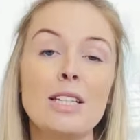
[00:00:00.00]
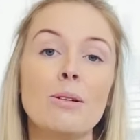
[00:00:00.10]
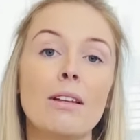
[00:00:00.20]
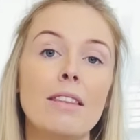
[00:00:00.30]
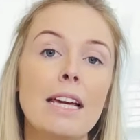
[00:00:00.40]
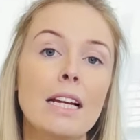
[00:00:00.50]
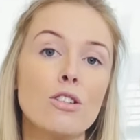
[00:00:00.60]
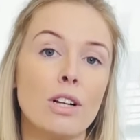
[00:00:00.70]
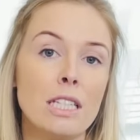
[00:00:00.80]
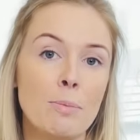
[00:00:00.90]
So I think
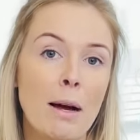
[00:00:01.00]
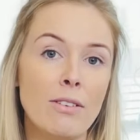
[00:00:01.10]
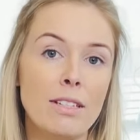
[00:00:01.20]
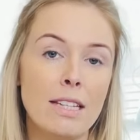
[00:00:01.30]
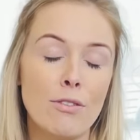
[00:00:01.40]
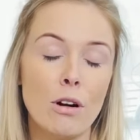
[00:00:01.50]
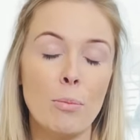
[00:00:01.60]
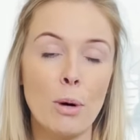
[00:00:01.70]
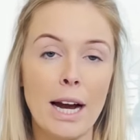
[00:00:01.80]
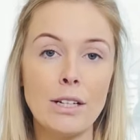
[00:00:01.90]
transparency for
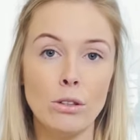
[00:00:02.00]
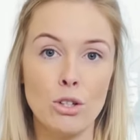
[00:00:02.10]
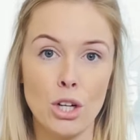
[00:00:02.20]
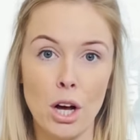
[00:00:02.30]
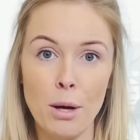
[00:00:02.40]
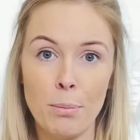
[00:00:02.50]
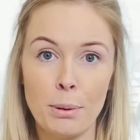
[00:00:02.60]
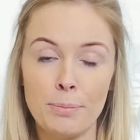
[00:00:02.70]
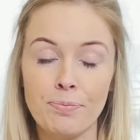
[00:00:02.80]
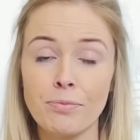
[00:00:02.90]
a bridal shop
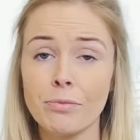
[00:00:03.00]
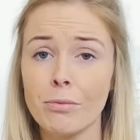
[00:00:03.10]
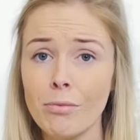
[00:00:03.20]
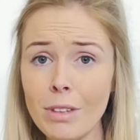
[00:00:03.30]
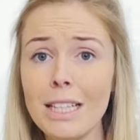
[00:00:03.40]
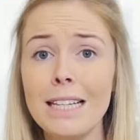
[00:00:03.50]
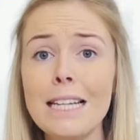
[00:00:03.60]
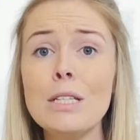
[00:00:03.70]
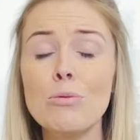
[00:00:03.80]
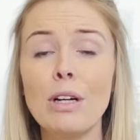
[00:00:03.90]

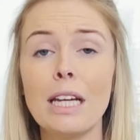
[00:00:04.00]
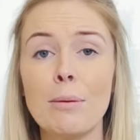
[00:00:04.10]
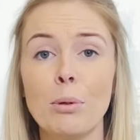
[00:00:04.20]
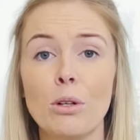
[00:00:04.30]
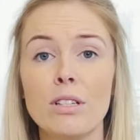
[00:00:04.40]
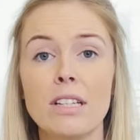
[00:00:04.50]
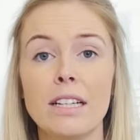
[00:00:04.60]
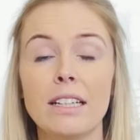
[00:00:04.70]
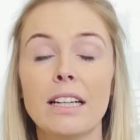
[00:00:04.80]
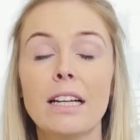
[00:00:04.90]
is really
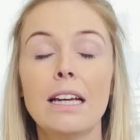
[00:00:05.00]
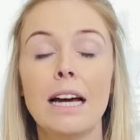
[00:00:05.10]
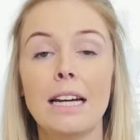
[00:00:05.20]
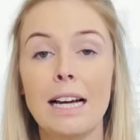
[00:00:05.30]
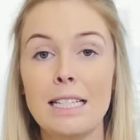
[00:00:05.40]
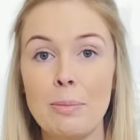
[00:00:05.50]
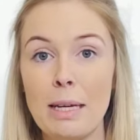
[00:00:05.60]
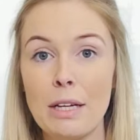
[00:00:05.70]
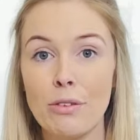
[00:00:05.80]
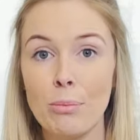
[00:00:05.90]
important. And I
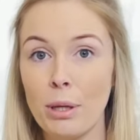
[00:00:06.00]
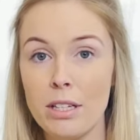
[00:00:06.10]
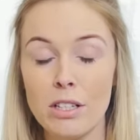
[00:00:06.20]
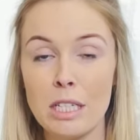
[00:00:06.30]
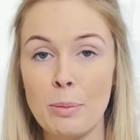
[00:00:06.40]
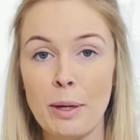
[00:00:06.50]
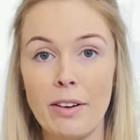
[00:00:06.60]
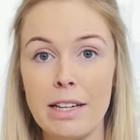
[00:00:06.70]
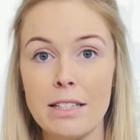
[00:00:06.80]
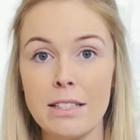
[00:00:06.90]
speak from personal
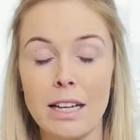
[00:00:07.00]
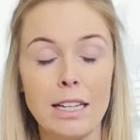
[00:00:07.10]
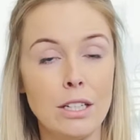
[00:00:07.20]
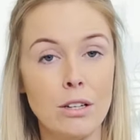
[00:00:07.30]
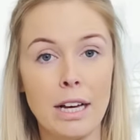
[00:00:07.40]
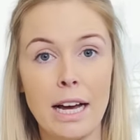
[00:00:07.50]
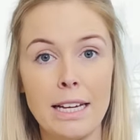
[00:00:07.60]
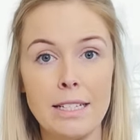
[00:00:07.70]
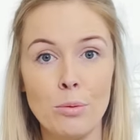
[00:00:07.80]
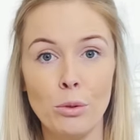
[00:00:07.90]
experience. Like, you
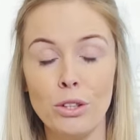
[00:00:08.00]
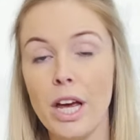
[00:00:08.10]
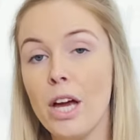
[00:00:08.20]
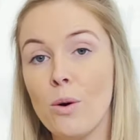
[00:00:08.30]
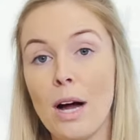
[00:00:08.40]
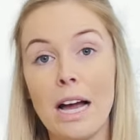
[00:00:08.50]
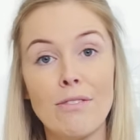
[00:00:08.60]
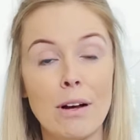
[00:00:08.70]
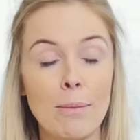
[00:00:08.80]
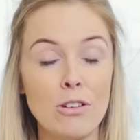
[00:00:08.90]
guys will know, I
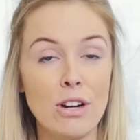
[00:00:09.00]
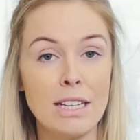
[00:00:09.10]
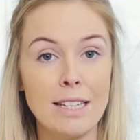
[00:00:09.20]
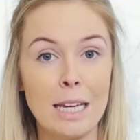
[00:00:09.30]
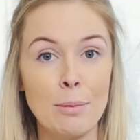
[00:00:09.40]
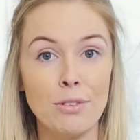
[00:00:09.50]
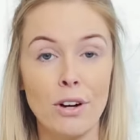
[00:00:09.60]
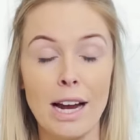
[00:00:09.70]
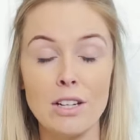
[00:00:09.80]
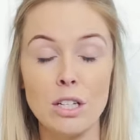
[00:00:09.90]
found my dress here before
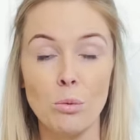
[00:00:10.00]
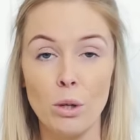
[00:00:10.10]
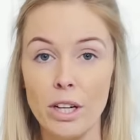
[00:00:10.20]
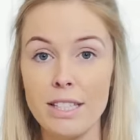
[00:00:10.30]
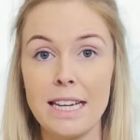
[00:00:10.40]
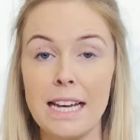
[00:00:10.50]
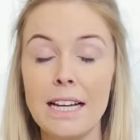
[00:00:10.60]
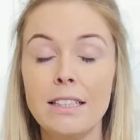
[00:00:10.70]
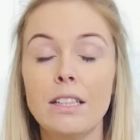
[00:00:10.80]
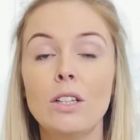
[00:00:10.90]
I actually worked
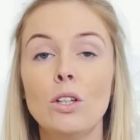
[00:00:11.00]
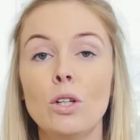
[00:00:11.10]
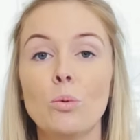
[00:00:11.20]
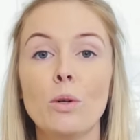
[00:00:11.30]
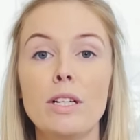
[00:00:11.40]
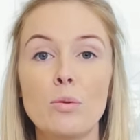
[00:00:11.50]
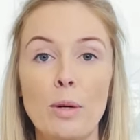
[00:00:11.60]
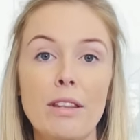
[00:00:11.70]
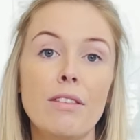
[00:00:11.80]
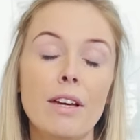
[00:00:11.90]
here or worked
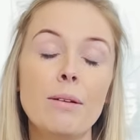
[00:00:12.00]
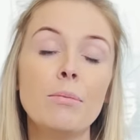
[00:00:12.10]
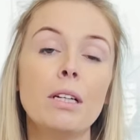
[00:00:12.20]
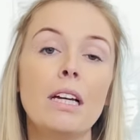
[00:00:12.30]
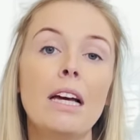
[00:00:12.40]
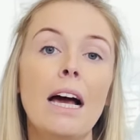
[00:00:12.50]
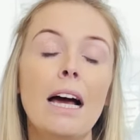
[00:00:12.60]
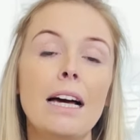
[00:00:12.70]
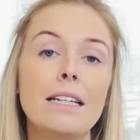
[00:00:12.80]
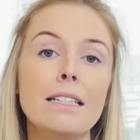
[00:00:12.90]
with them.
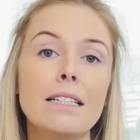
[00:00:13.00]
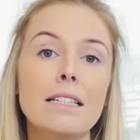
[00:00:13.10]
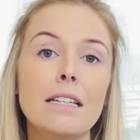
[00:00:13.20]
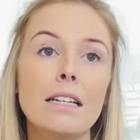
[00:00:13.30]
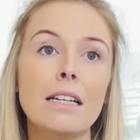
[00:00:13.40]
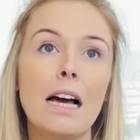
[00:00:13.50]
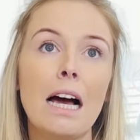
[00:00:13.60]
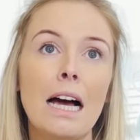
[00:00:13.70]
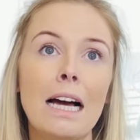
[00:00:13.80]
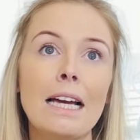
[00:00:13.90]
And
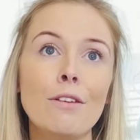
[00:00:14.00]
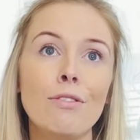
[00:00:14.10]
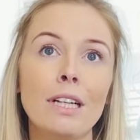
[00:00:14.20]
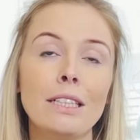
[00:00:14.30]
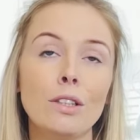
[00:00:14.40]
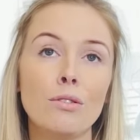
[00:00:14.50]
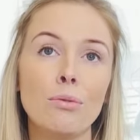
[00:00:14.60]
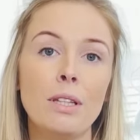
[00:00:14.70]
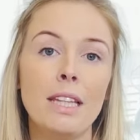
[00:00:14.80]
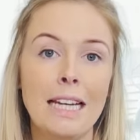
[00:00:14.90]
I fell in love
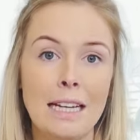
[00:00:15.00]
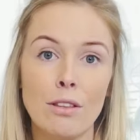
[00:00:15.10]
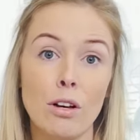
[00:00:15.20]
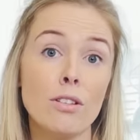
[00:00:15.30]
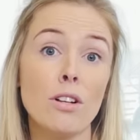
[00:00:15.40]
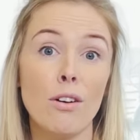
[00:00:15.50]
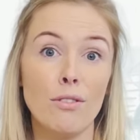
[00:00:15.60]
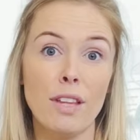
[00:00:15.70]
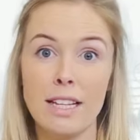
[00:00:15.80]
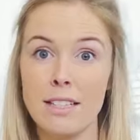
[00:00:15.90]
with the ethos
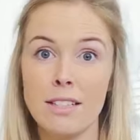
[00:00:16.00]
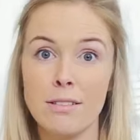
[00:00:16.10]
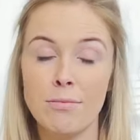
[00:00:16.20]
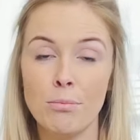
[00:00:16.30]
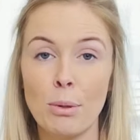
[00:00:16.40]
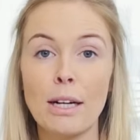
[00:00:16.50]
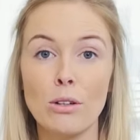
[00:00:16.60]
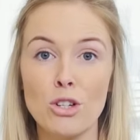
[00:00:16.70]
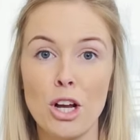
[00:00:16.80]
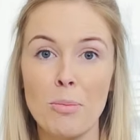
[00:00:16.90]
of this
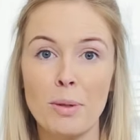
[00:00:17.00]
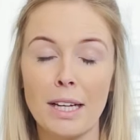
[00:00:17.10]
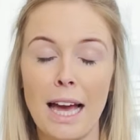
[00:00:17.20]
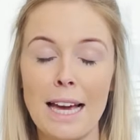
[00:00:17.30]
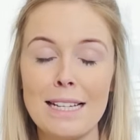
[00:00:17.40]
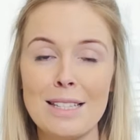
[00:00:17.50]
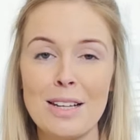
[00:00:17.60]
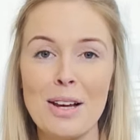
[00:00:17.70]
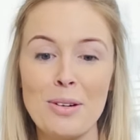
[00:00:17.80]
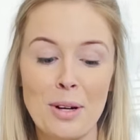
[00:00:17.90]
bridal shop. Okay,
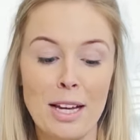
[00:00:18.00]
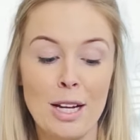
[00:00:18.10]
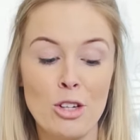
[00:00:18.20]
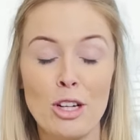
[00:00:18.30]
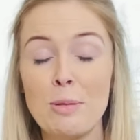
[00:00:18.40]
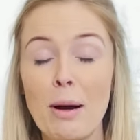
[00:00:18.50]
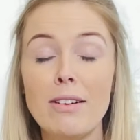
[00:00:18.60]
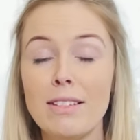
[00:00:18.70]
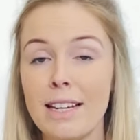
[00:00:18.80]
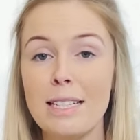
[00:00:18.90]
so
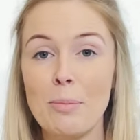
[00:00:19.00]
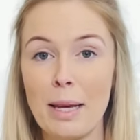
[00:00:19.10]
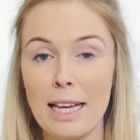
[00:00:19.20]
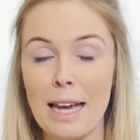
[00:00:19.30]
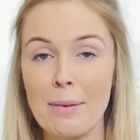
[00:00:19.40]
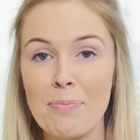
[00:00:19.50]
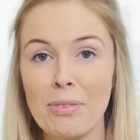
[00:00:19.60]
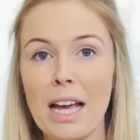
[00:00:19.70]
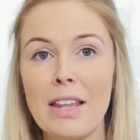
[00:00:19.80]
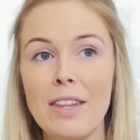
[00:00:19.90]
transparency is a biggie.
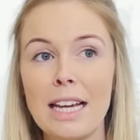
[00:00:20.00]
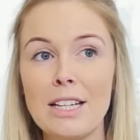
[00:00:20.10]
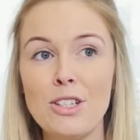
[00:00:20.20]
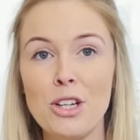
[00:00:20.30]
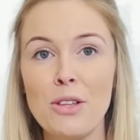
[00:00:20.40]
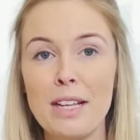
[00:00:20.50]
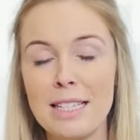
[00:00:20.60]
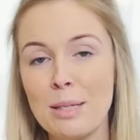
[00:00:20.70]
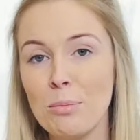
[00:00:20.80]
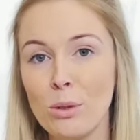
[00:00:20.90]
And they can do
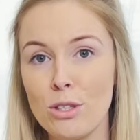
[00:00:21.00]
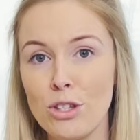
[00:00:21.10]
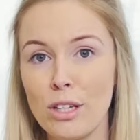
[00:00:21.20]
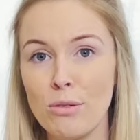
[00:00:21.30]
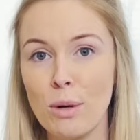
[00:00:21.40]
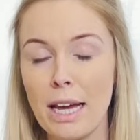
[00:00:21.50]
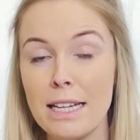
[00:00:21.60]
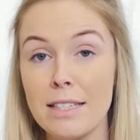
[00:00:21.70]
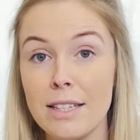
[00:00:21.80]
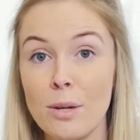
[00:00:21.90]
this in a multitude of
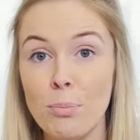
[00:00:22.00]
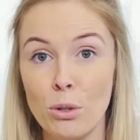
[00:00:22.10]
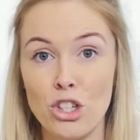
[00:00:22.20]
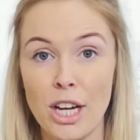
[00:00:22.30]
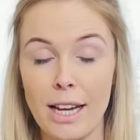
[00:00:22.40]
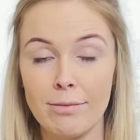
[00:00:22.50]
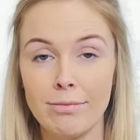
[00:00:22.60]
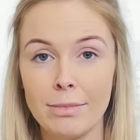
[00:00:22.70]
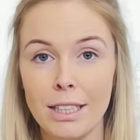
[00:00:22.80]
ways. So budget.